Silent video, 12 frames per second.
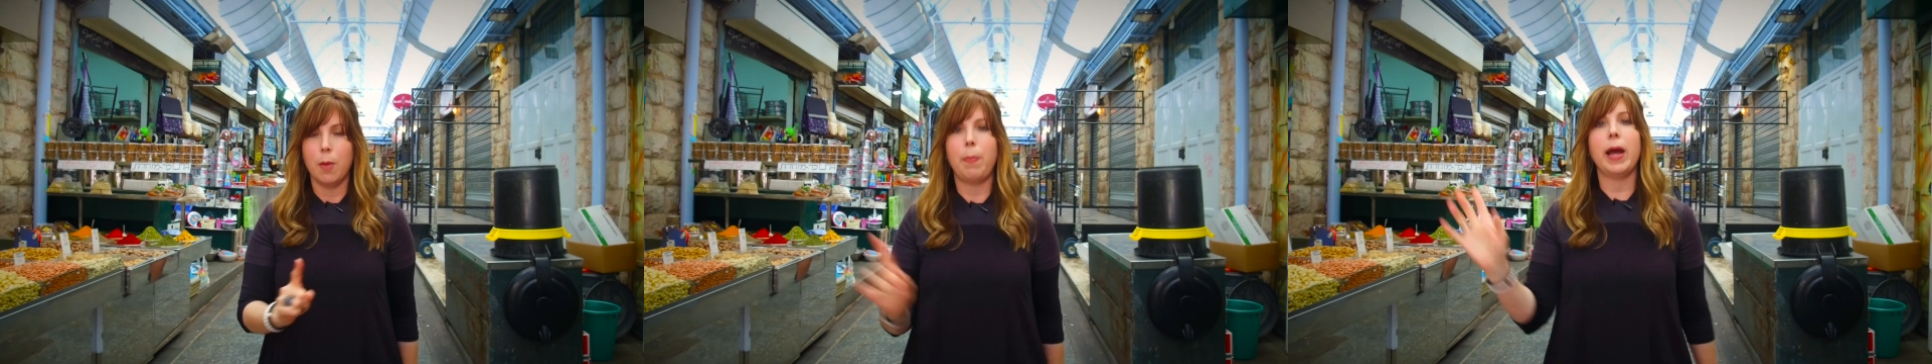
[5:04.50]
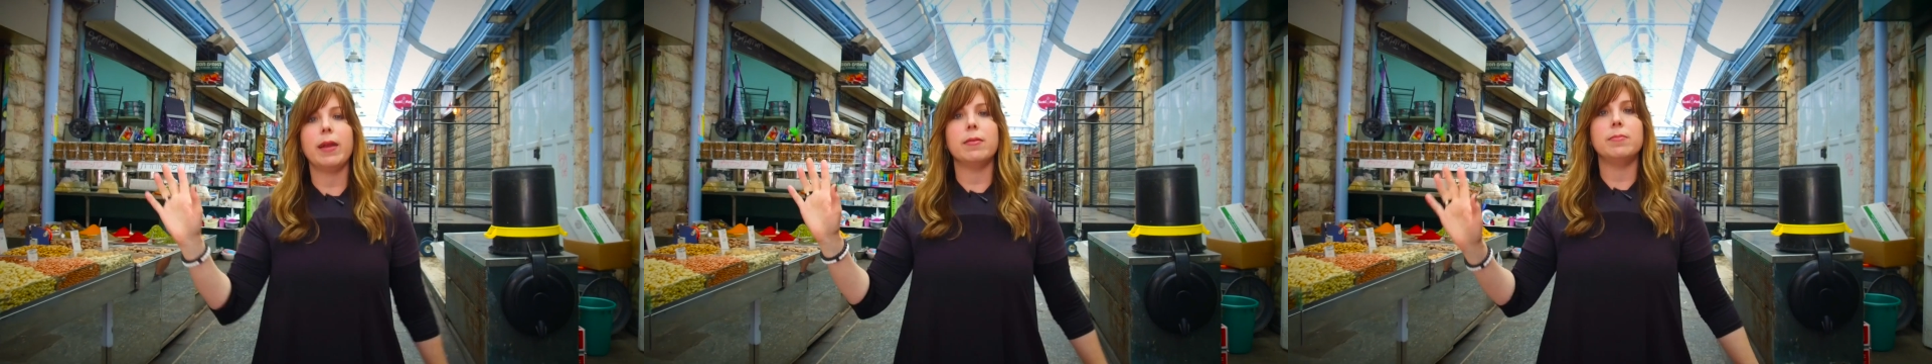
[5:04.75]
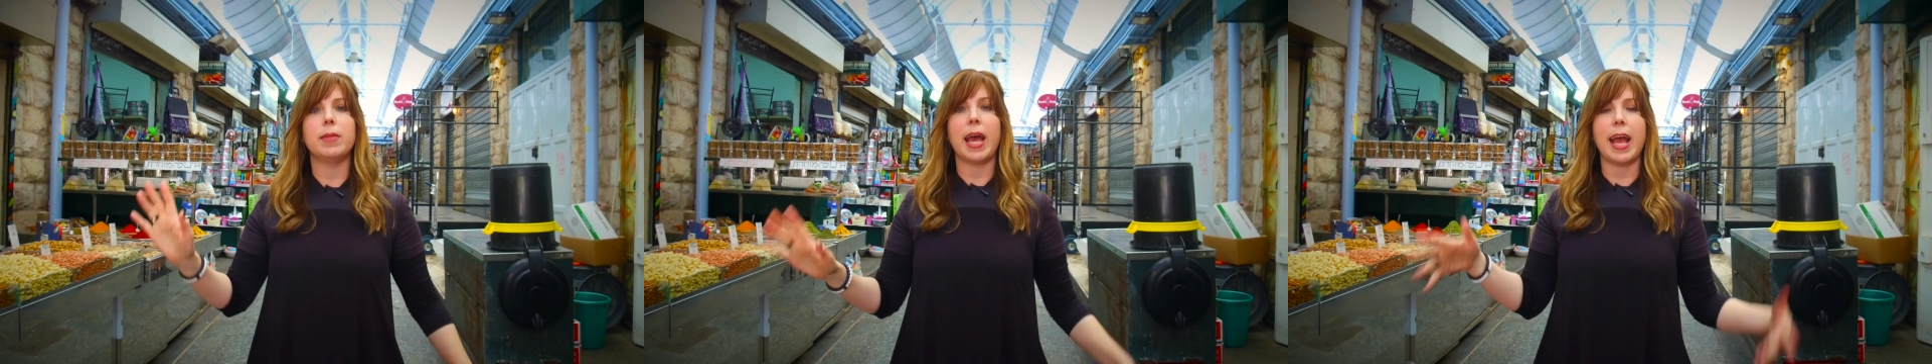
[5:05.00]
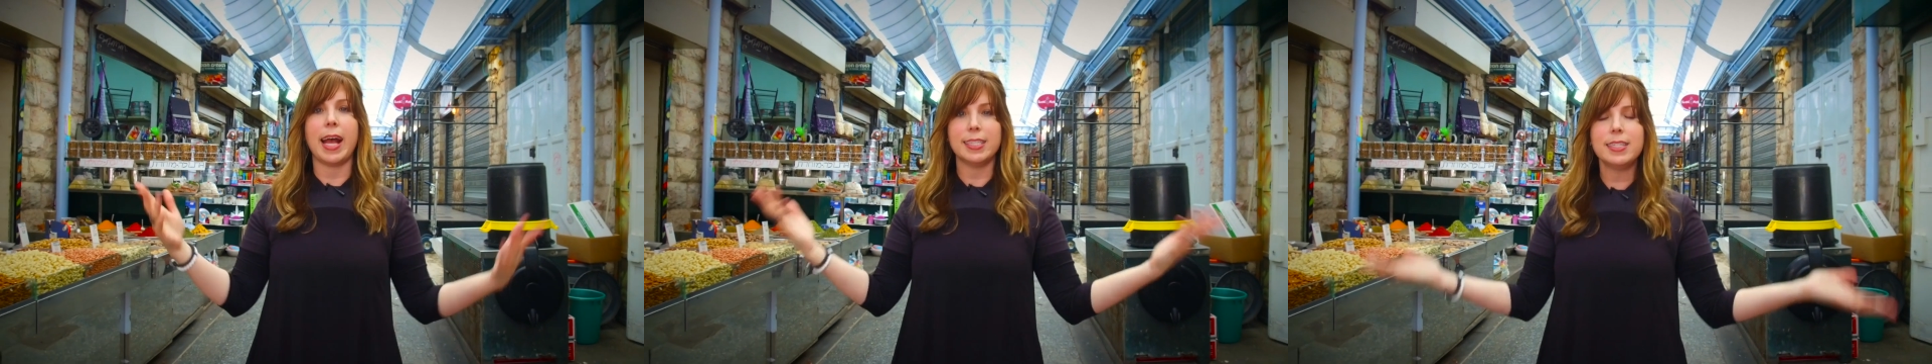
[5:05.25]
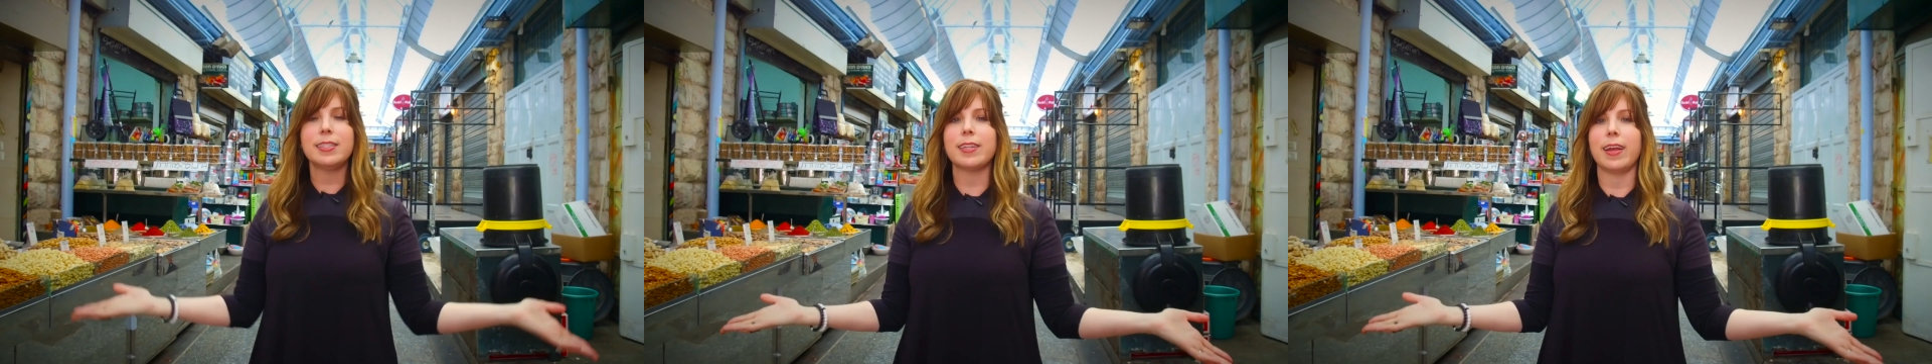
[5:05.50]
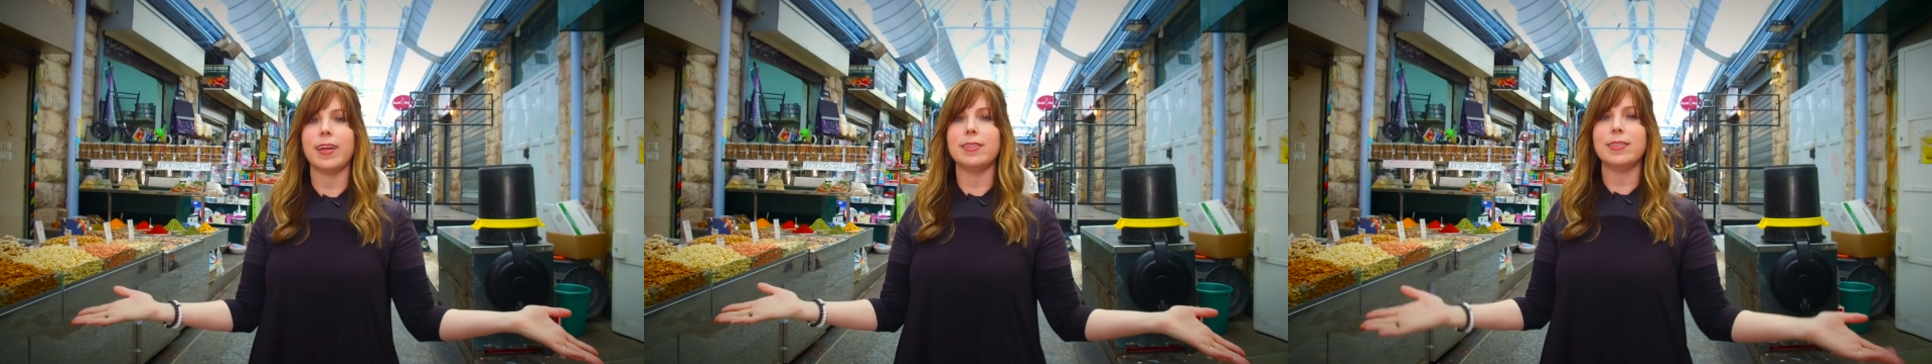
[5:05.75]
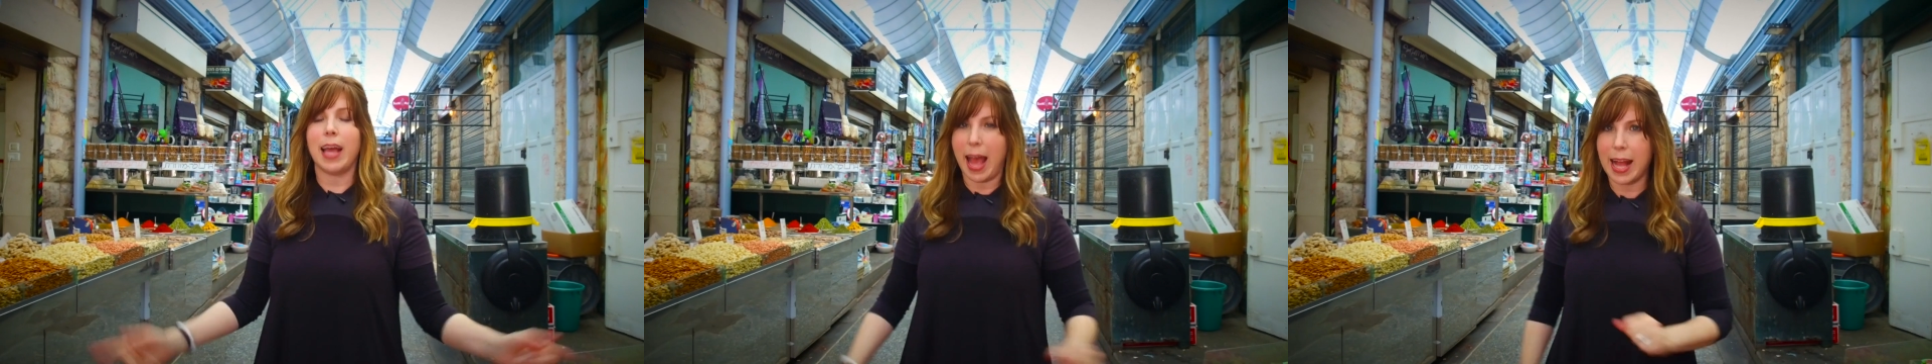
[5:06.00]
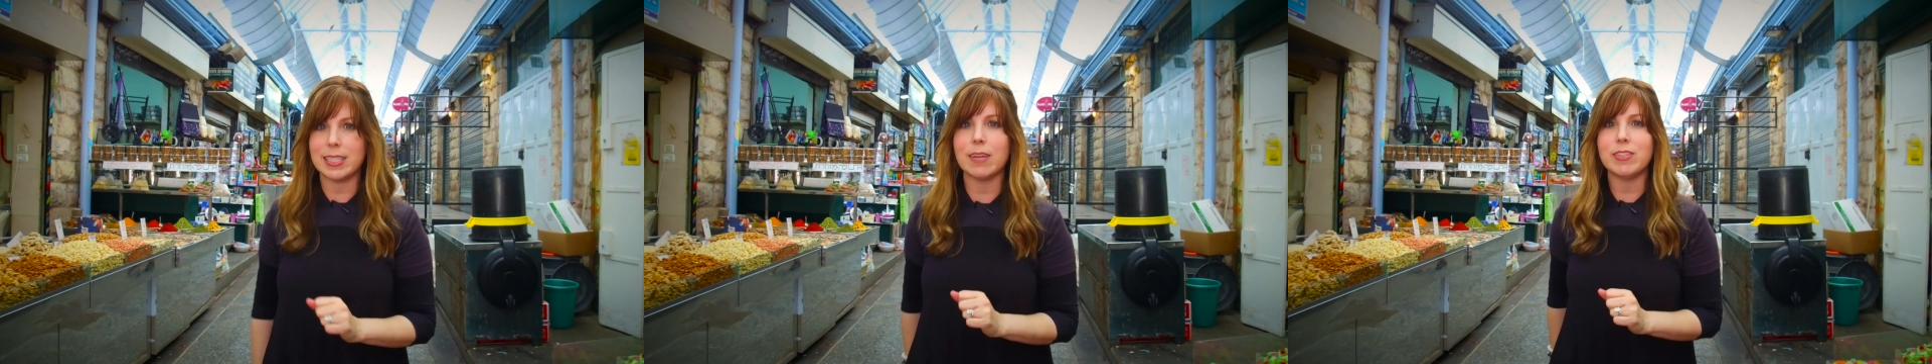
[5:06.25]
But as it stands,
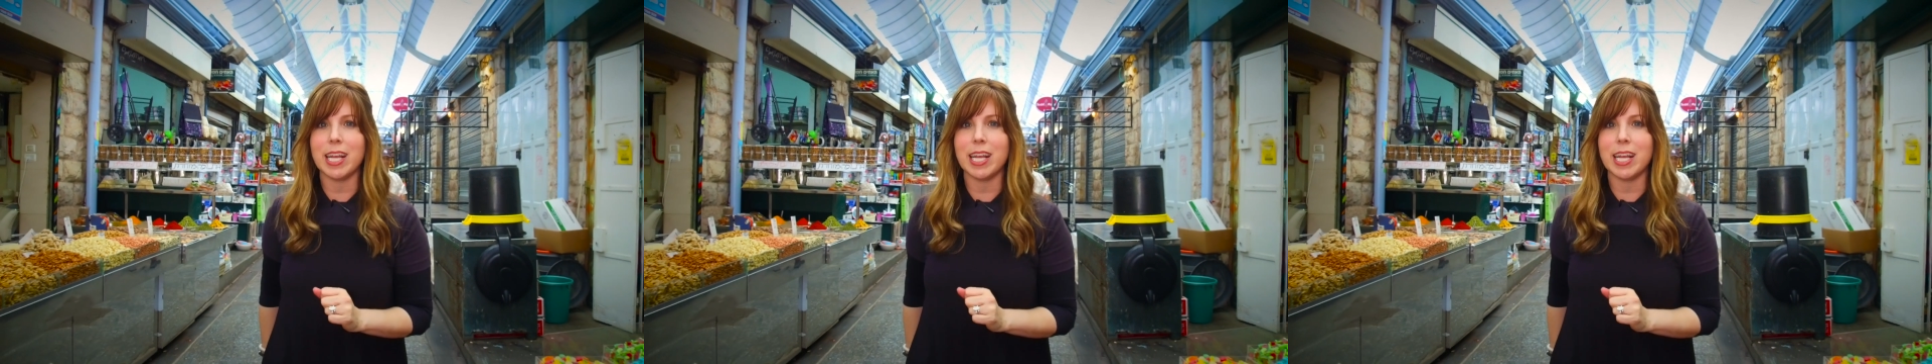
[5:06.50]
as I've